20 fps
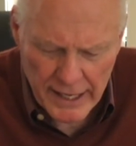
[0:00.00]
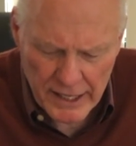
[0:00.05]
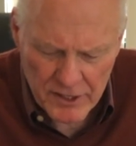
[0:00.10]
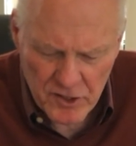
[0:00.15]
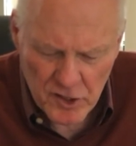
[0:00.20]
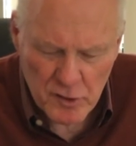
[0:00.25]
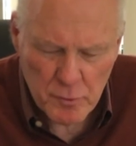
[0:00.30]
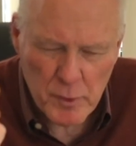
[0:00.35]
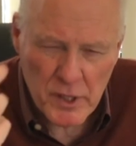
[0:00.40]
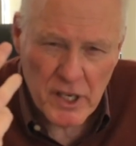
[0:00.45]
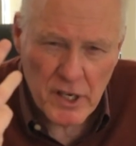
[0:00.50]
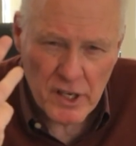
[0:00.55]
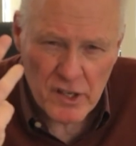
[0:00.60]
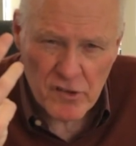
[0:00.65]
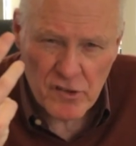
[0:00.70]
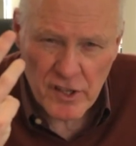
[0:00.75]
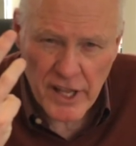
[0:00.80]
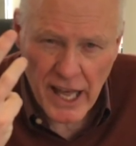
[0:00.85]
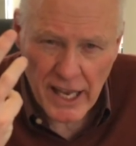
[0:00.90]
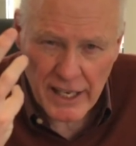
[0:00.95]
just
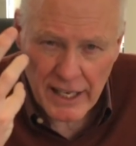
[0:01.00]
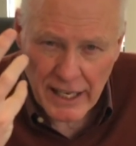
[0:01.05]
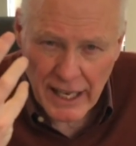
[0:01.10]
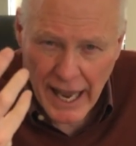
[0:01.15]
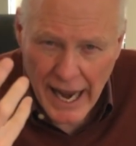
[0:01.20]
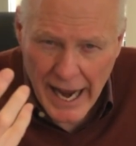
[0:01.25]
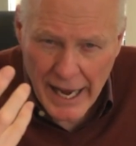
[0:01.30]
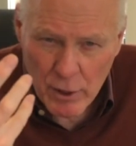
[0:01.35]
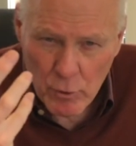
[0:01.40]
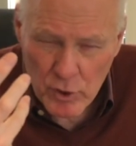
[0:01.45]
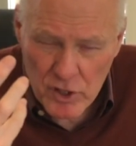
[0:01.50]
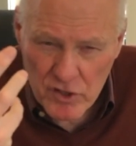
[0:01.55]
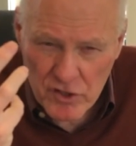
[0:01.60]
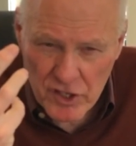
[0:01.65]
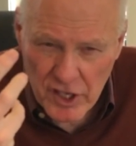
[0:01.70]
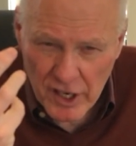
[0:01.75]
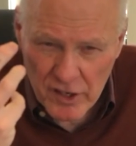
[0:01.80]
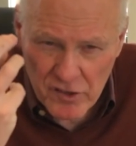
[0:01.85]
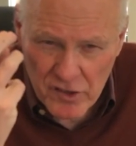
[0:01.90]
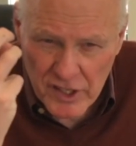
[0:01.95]
because that language
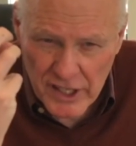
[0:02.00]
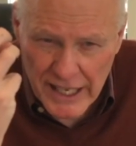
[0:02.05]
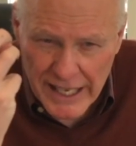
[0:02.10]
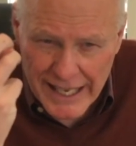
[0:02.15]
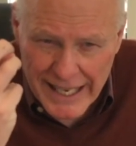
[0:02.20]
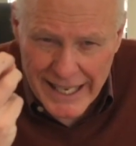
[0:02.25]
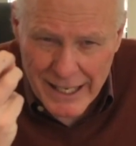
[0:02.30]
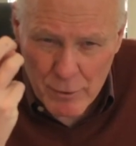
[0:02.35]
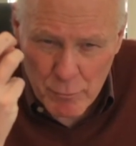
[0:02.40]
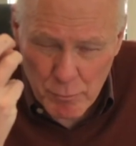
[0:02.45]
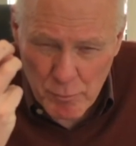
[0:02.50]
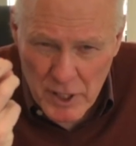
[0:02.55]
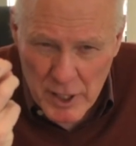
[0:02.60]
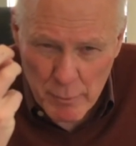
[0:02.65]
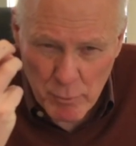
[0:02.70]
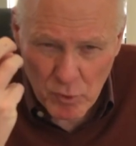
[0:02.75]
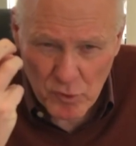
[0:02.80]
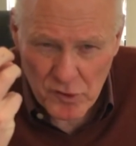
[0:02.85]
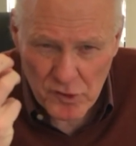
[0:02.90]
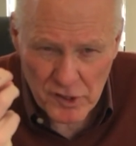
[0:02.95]
tends to get
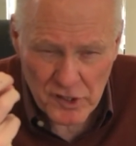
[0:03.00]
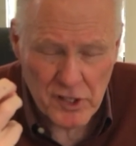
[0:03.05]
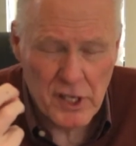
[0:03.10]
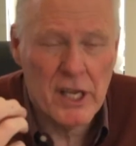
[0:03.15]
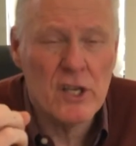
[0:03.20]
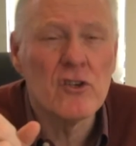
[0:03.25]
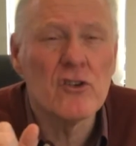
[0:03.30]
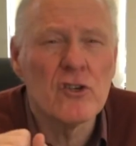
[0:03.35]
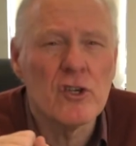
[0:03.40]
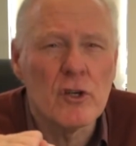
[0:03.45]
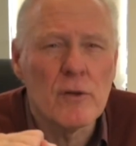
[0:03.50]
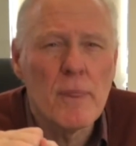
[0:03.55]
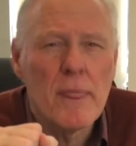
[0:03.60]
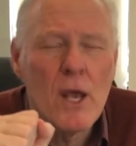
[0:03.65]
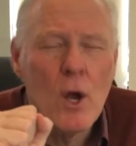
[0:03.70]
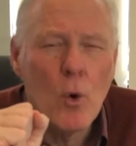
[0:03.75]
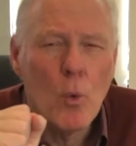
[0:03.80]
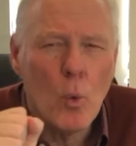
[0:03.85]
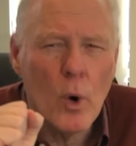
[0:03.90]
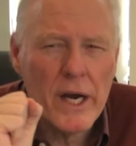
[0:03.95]
people's attention,
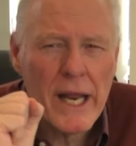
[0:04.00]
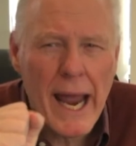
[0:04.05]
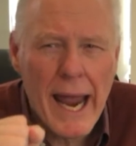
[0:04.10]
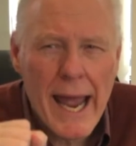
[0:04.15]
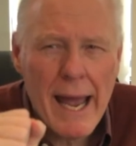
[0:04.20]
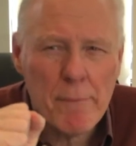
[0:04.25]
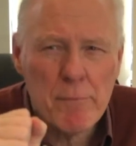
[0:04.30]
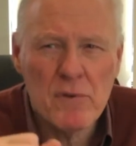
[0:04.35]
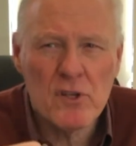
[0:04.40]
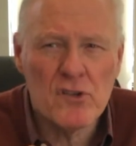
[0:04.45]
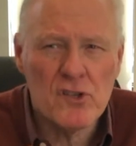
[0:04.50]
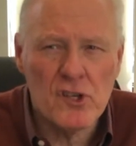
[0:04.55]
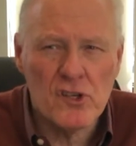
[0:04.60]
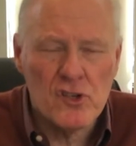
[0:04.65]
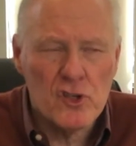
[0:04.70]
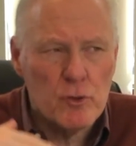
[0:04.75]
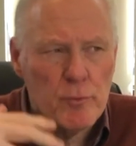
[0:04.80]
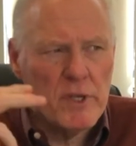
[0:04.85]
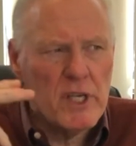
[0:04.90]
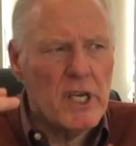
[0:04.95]
what happens
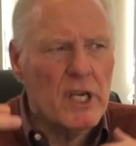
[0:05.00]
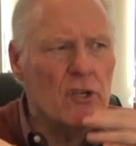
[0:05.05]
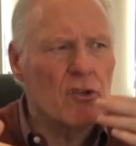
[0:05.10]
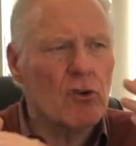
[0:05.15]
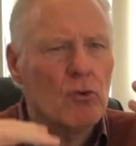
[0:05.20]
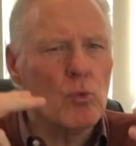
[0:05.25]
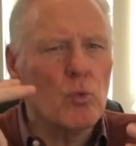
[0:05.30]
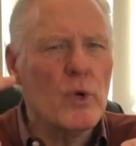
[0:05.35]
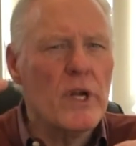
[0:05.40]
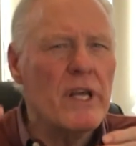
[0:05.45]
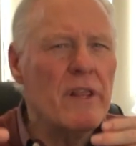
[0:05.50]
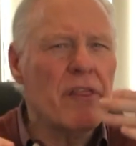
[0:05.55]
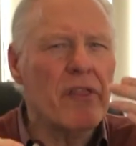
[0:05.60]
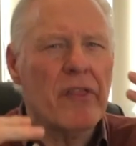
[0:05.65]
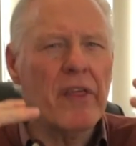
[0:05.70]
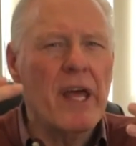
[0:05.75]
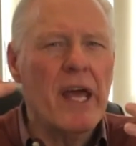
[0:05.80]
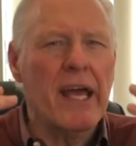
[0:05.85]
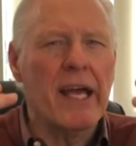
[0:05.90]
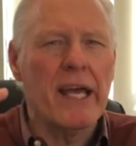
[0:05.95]
is you begin to
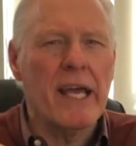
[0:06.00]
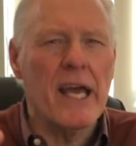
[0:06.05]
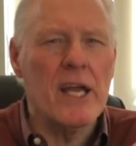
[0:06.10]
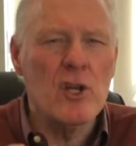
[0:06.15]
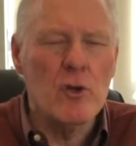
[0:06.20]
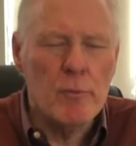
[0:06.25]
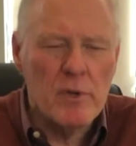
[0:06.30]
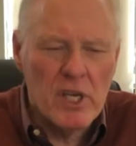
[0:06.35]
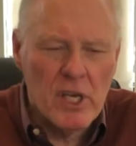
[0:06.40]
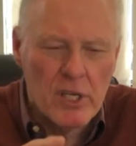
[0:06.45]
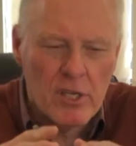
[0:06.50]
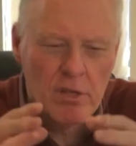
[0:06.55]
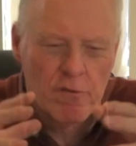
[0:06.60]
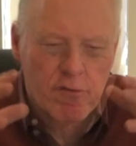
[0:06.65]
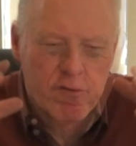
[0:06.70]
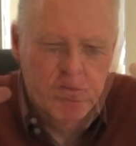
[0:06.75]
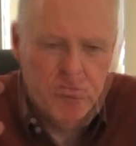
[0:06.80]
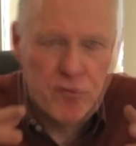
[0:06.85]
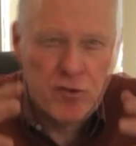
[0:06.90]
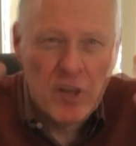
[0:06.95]
rethink and you begin to
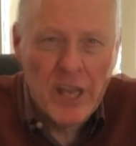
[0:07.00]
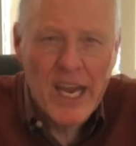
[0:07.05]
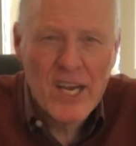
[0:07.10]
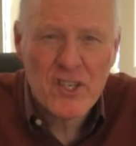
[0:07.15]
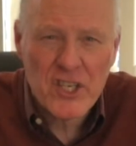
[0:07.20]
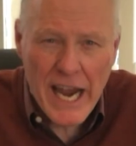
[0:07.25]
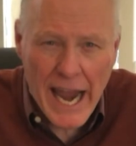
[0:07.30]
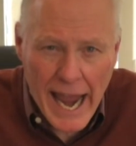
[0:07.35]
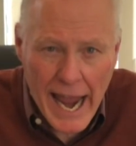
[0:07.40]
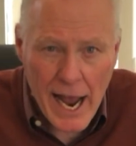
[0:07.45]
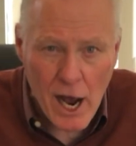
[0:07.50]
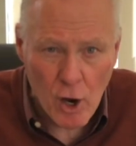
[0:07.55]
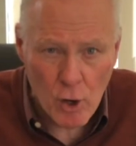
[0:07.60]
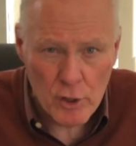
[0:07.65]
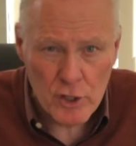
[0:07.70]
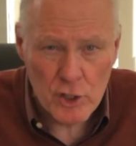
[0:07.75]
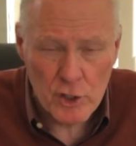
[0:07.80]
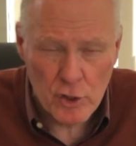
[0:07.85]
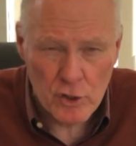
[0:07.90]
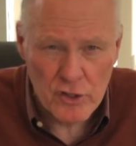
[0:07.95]
flesh
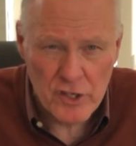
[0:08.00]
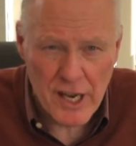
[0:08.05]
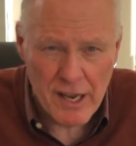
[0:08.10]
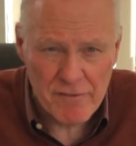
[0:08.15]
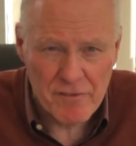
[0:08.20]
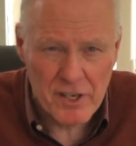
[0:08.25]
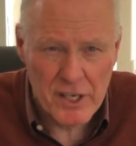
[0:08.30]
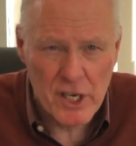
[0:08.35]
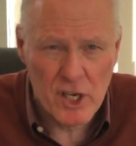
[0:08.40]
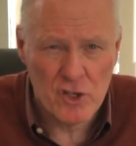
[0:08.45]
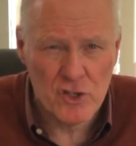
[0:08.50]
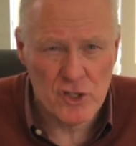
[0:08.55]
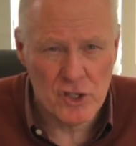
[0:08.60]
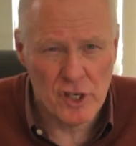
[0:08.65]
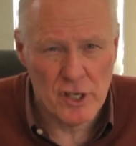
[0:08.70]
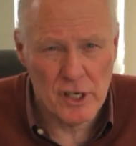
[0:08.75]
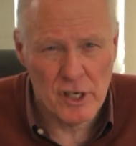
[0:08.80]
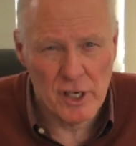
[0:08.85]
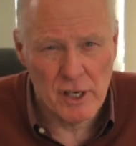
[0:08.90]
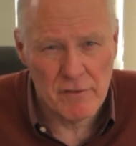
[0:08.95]
out your
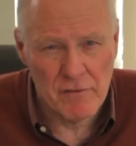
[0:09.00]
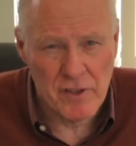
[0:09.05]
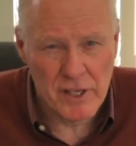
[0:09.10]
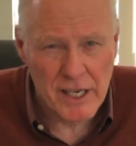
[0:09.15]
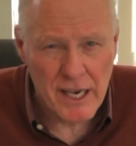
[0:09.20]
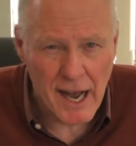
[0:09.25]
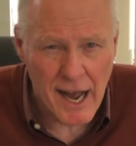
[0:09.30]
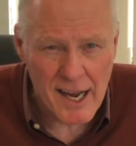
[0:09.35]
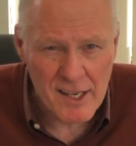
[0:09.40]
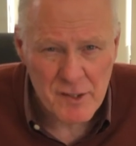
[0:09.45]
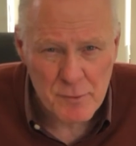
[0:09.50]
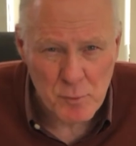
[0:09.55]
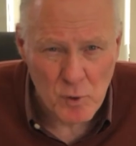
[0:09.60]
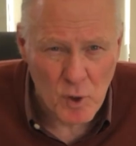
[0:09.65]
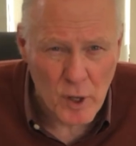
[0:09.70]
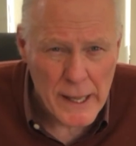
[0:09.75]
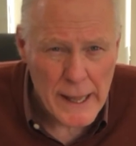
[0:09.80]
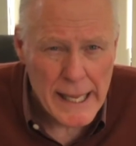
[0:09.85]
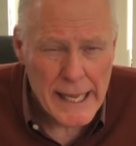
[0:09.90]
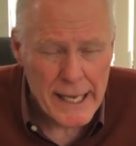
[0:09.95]
definition of the
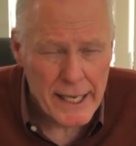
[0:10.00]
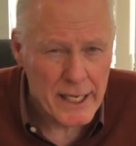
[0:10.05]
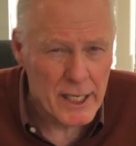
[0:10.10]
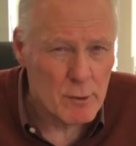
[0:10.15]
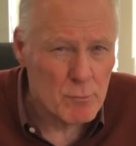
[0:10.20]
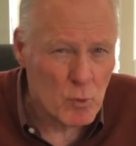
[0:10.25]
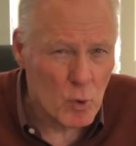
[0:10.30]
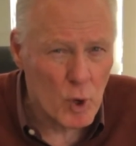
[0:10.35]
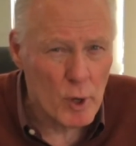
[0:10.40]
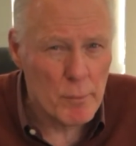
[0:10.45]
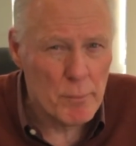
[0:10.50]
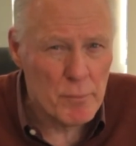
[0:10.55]
gospel in more